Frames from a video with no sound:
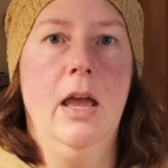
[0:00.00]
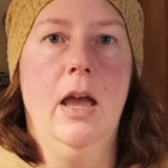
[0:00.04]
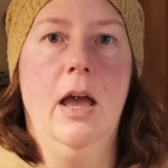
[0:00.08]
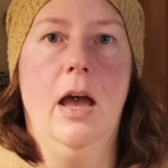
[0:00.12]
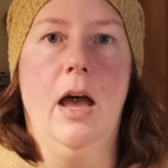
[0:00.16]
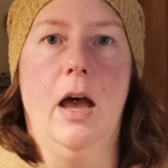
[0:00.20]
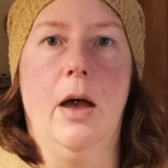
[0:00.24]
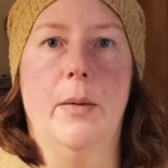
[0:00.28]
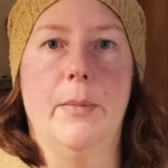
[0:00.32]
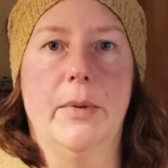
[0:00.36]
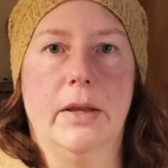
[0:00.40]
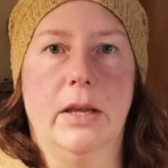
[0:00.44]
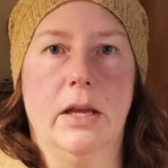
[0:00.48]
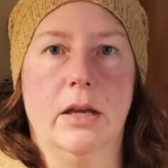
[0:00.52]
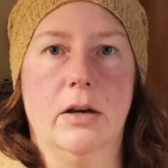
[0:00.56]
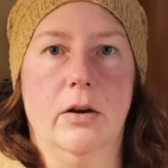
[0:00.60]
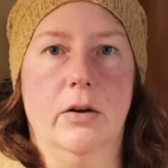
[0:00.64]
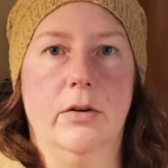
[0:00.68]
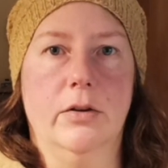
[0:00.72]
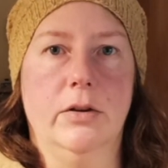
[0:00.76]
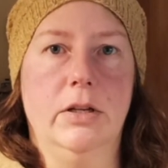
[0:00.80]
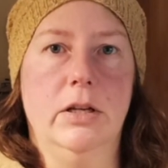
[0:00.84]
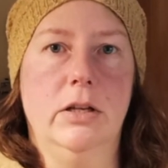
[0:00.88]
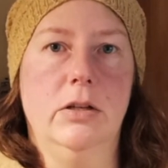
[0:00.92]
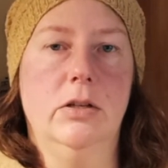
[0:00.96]
Again, all
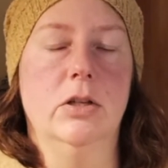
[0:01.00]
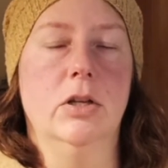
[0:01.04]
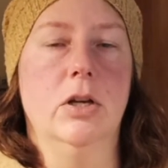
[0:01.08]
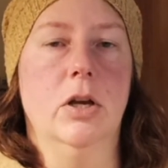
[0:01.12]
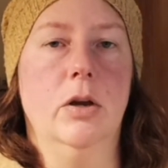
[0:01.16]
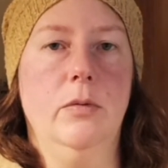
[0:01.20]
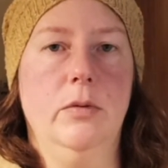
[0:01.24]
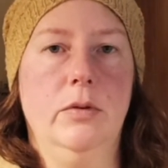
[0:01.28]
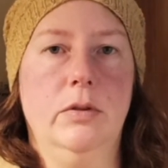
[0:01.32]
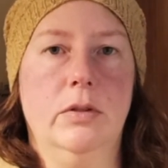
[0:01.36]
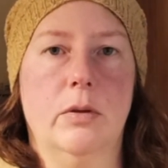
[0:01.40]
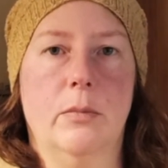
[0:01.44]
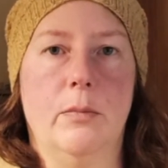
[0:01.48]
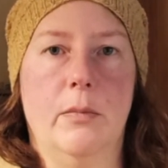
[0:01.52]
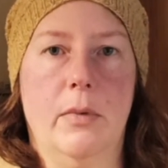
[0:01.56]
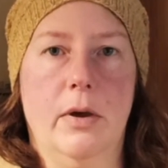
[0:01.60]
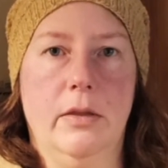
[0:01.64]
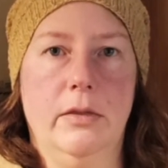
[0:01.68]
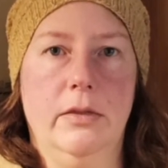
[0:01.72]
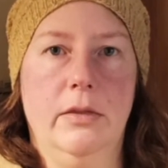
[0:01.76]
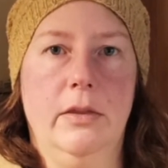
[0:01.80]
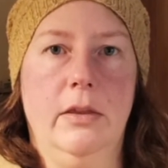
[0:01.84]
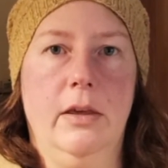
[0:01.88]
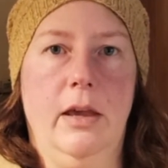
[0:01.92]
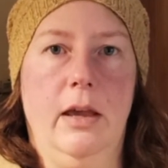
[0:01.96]
you need to know is the
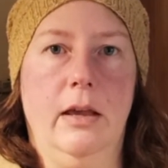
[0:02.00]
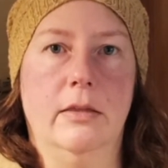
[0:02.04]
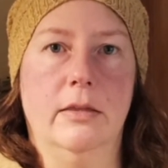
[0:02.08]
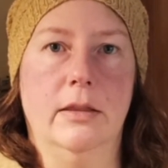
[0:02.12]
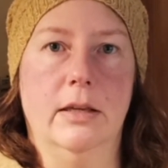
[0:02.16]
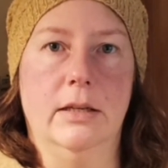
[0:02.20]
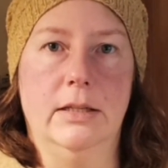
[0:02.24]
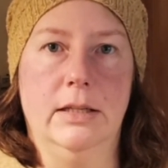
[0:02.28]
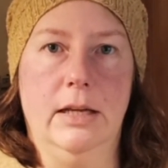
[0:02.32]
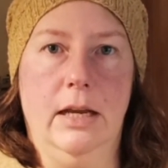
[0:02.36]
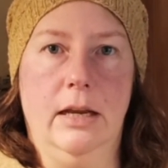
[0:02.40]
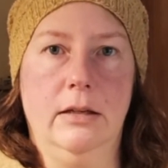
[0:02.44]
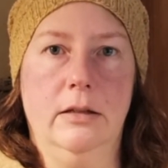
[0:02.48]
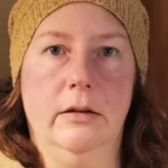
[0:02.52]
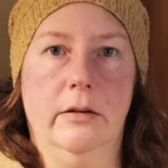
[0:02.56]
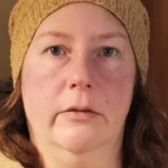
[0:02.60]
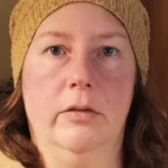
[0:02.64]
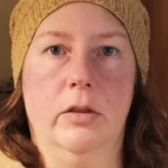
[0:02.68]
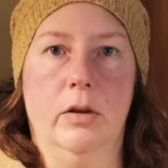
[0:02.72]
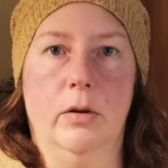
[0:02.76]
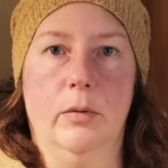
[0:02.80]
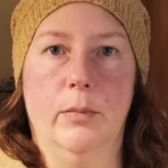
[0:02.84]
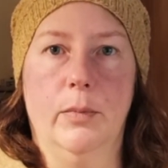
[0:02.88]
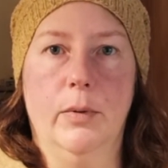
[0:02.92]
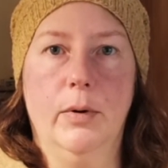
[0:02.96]
month and the date of
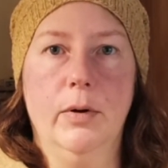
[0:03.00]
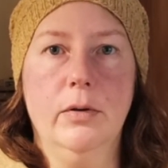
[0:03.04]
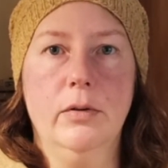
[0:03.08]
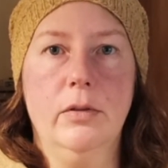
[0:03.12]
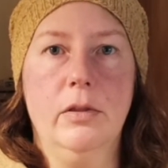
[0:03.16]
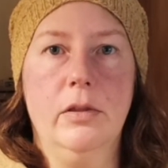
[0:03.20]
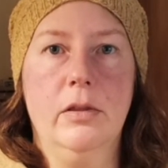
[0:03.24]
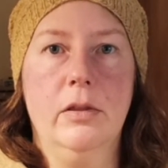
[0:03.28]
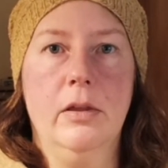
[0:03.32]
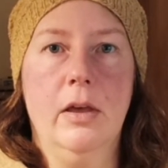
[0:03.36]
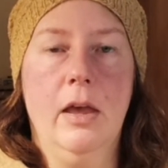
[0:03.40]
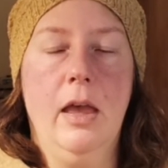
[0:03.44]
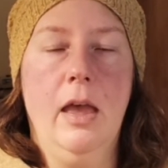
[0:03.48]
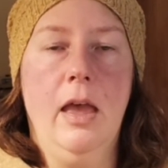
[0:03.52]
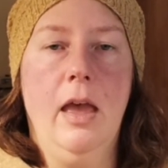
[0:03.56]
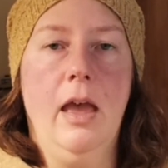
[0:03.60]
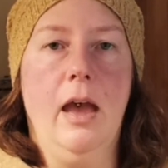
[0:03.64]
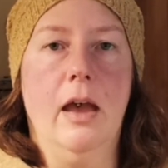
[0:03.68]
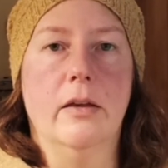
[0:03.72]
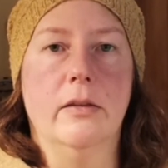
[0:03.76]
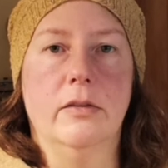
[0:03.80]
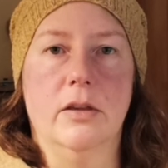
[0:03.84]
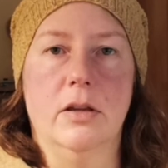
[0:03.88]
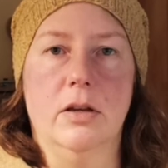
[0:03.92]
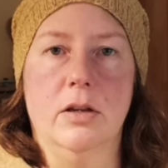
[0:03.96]
their birth,
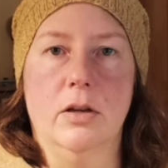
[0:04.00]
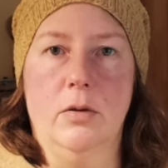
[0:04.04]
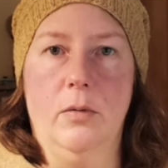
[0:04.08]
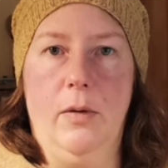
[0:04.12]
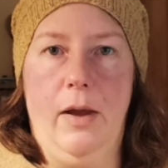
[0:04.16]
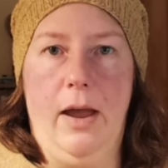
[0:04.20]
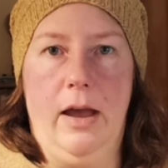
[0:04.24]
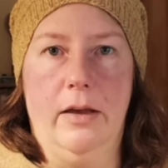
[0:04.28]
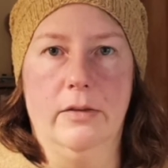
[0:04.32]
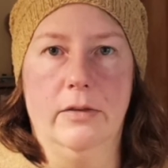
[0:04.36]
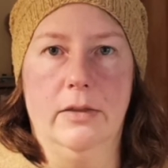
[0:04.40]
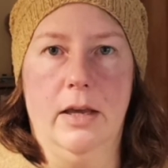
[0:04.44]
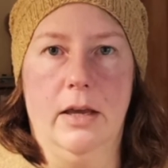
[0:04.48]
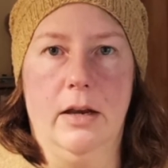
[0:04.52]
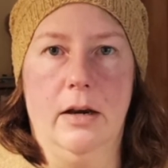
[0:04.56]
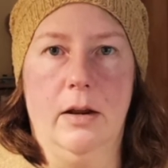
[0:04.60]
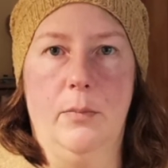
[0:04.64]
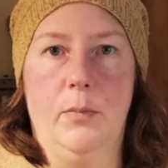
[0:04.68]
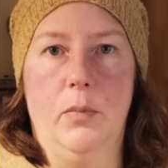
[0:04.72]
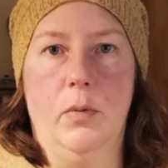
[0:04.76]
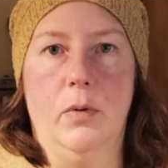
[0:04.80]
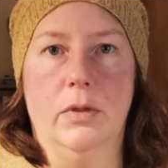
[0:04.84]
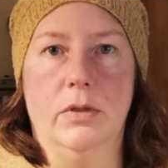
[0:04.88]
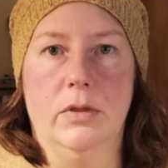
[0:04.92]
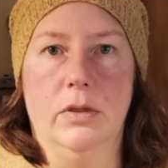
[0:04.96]
and then you add that up
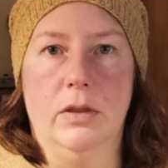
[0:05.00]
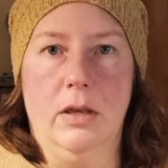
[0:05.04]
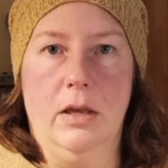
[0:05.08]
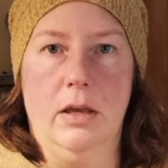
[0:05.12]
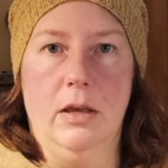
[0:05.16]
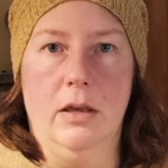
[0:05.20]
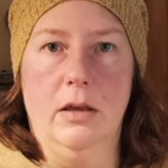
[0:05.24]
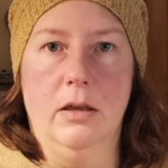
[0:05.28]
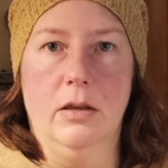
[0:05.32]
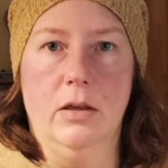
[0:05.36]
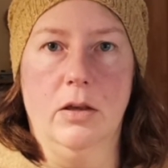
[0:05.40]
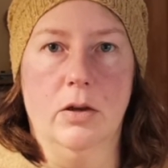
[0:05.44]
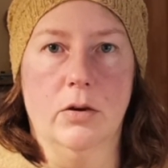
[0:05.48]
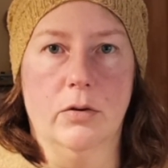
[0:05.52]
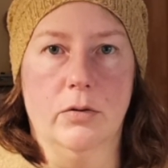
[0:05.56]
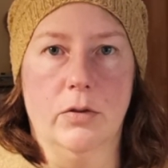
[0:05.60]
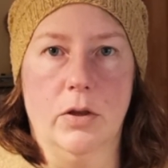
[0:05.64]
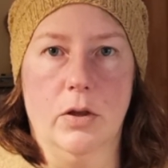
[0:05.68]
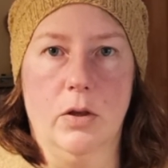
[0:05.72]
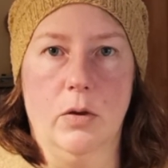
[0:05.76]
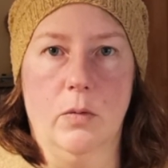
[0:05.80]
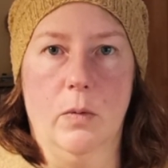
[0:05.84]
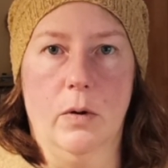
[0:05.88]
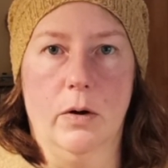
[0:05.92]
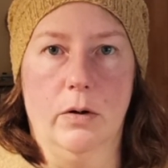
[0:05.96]
with the year that
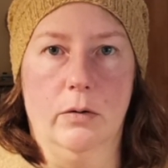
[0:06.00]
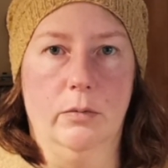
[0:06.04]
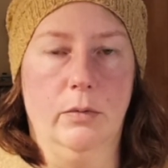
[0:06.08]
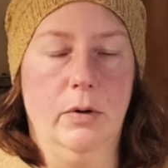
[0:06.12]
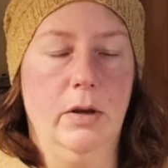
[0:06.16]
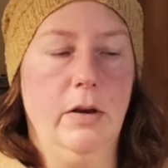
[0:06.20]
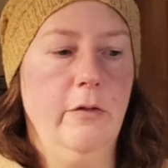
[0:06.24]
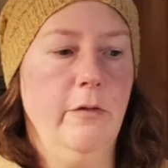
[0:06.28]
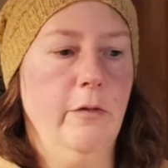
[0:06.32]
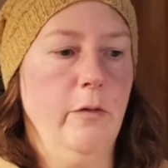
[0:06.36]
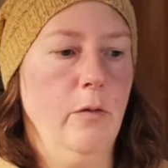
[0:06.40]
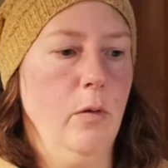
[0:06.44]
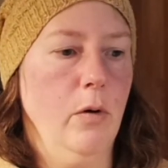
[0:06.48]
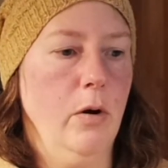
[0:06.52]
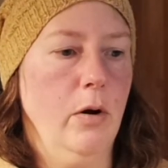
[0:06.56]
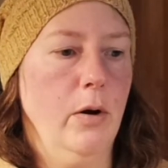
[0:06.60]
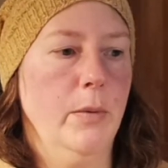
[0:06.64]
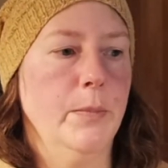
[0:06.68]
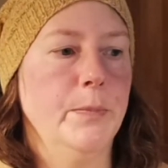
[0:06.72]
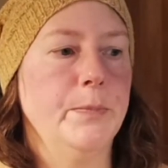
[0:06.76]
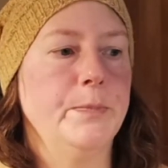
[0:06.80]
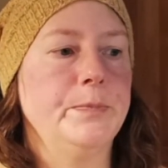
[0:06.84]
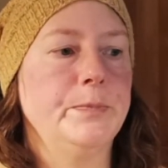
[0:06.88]
you want to read for.